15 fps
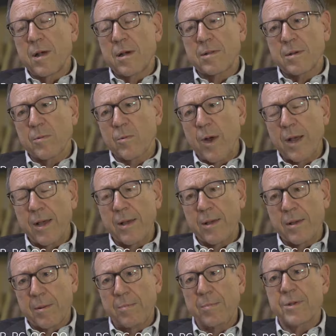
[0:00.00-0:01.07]
Dr.
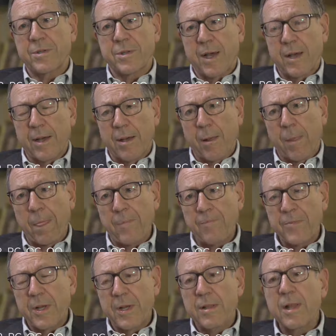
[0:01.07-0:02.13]
Wang Bizang.
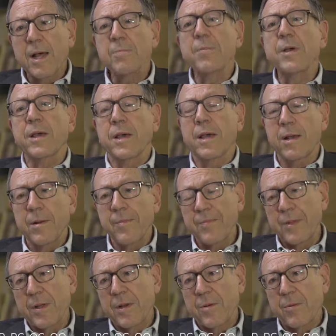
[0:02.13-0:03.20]
Let me begin
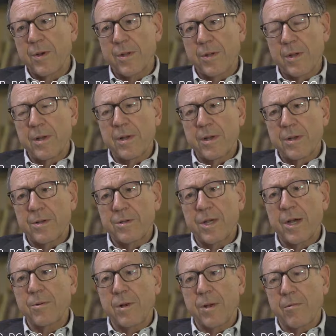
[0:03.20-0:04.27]
with
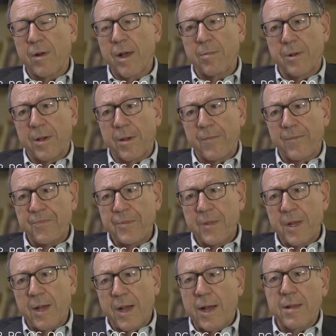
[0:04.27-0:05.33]
Saudi Arabia.
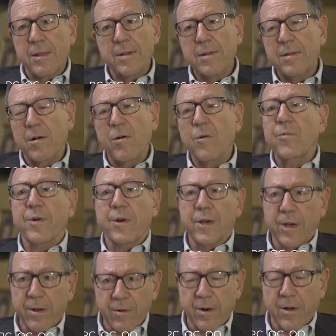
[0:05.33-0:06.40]
A little over a
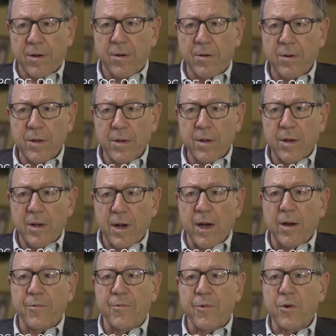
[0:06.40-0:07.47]
year ago,
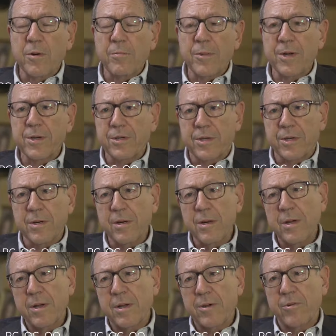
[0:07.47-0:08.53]
our foreign minister,
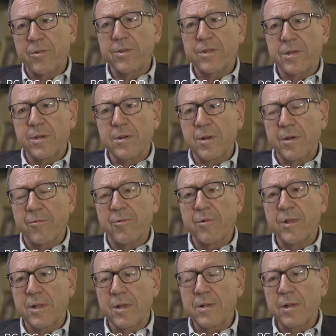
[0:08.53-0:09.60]
Chrystia
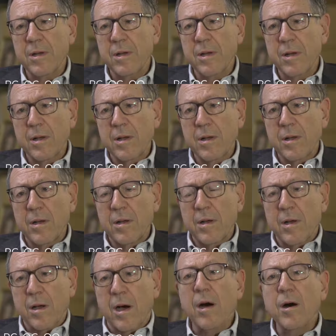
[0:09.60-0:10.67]
Freeland,
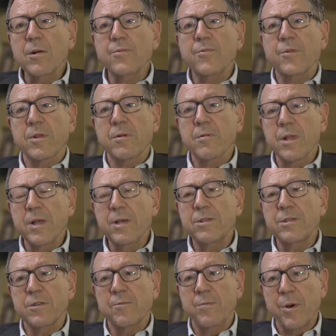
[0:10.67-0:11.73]
called for the
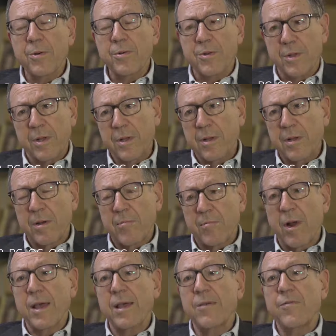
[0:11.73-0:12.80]
release of both
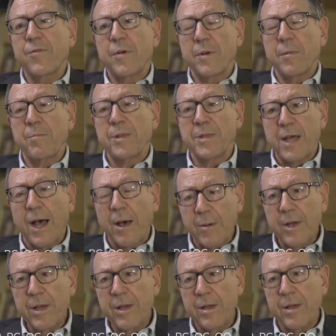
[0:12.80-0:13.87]
Raif
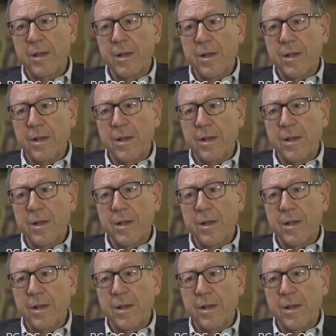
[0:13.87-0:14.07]
Badawi,